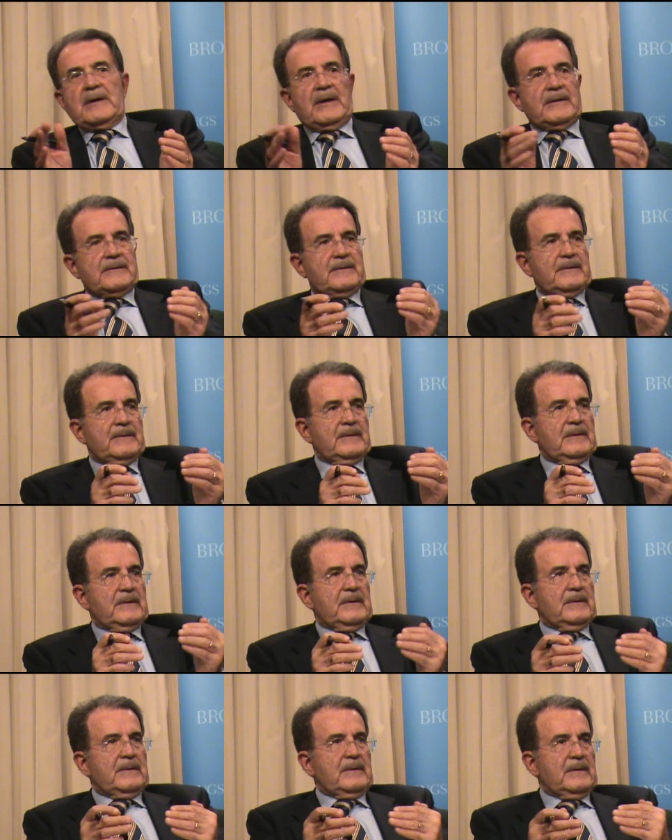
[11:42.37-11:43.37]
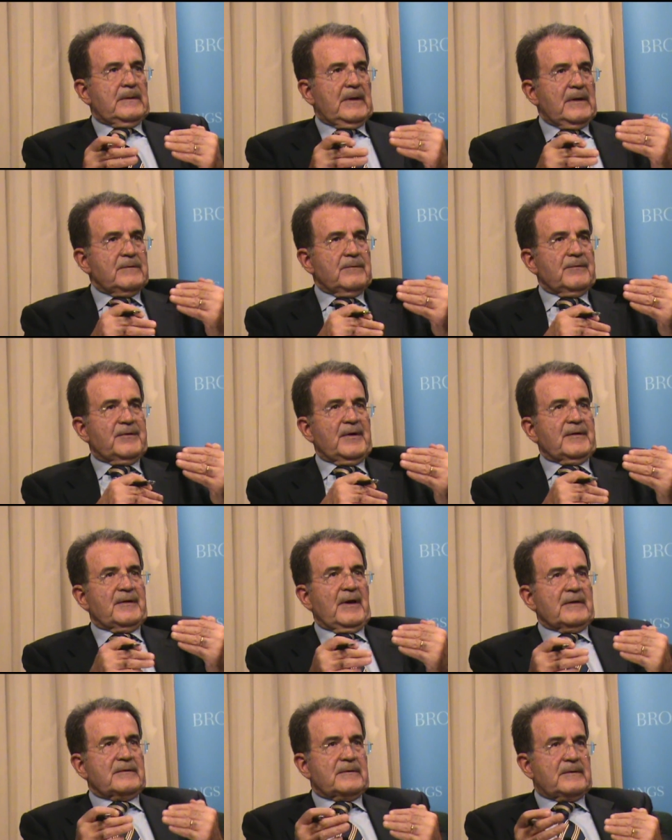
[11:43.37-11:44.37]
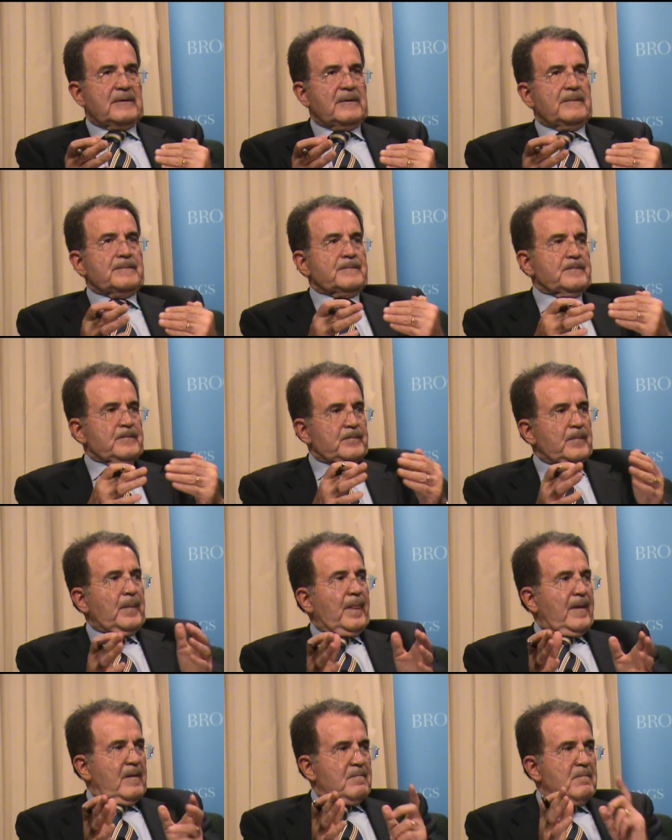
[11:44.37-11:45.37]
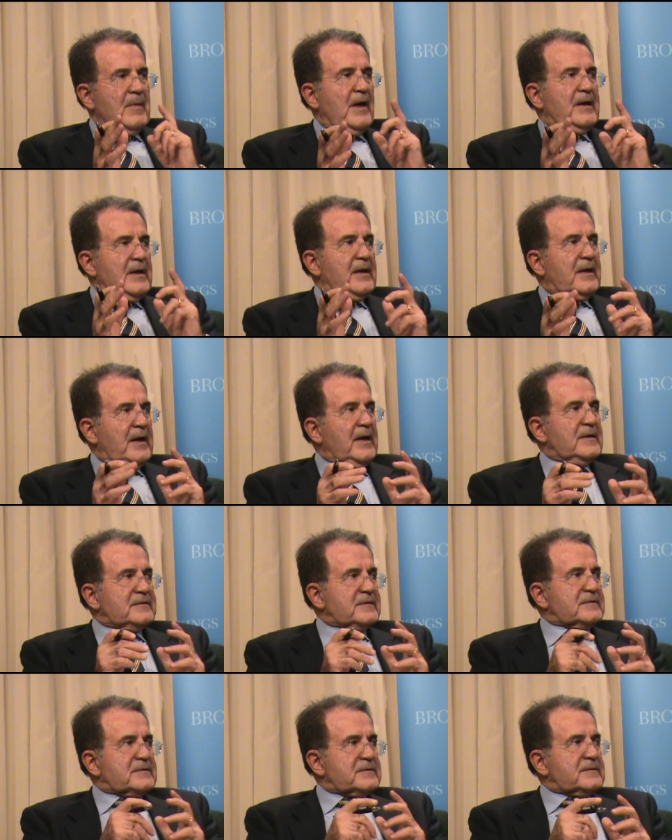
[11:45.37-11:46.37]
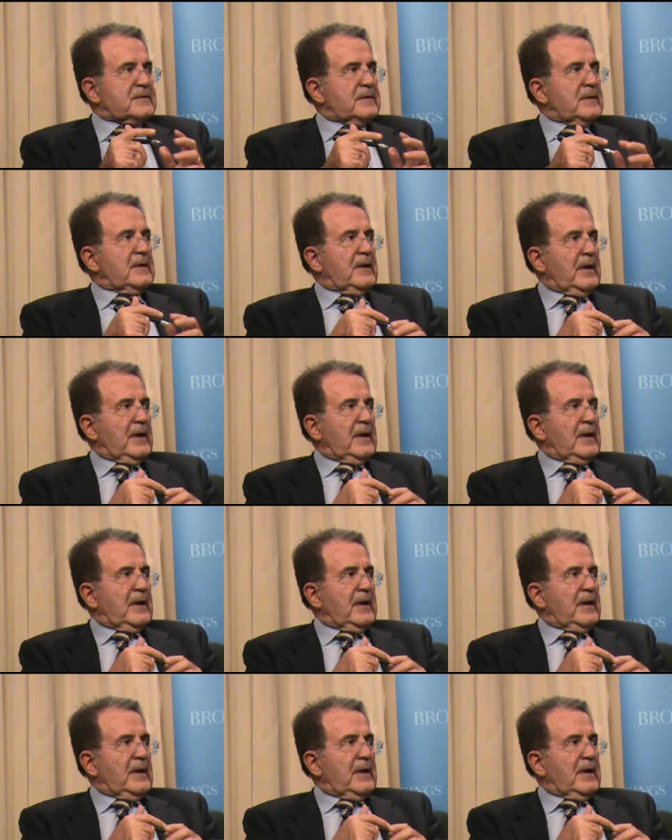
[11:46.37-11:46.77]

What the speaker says: And I do think that in many cases